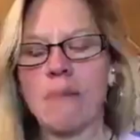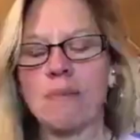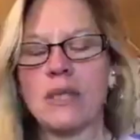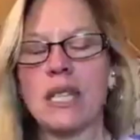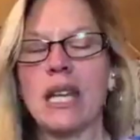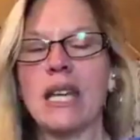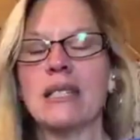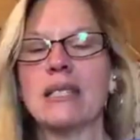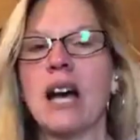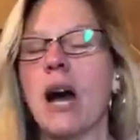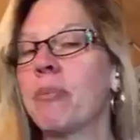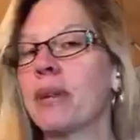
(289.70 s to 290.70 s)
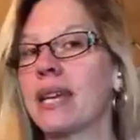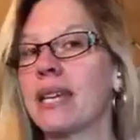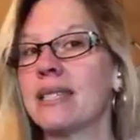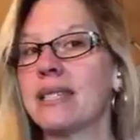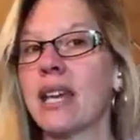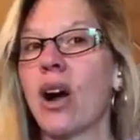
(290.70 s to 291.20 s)
Today's topic
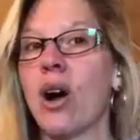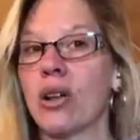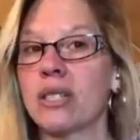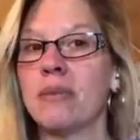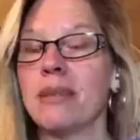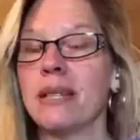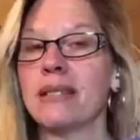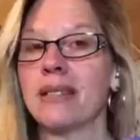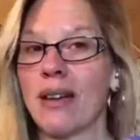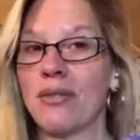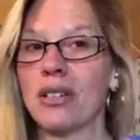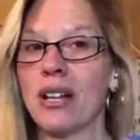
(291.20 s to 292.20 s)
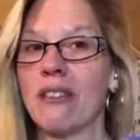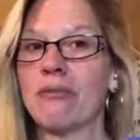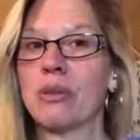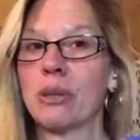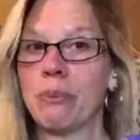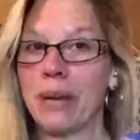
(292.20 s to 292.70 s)
is the ultimate level of
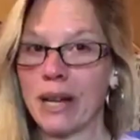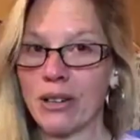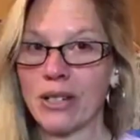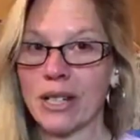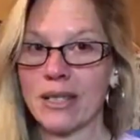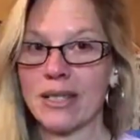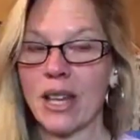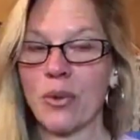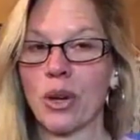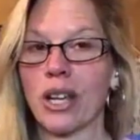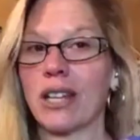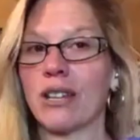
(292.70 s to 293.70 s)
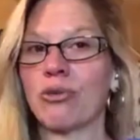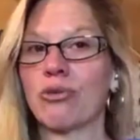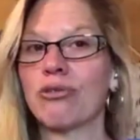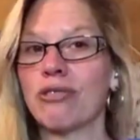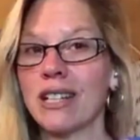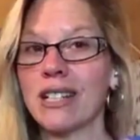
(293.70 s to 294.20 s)
preparedness, and we're going to
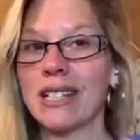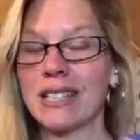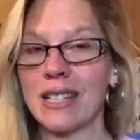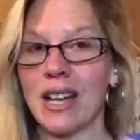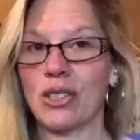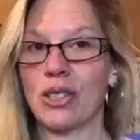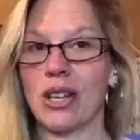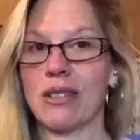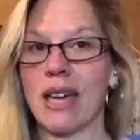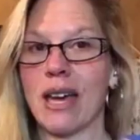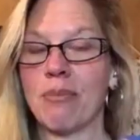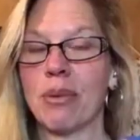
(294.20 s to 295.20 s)
really touch on that.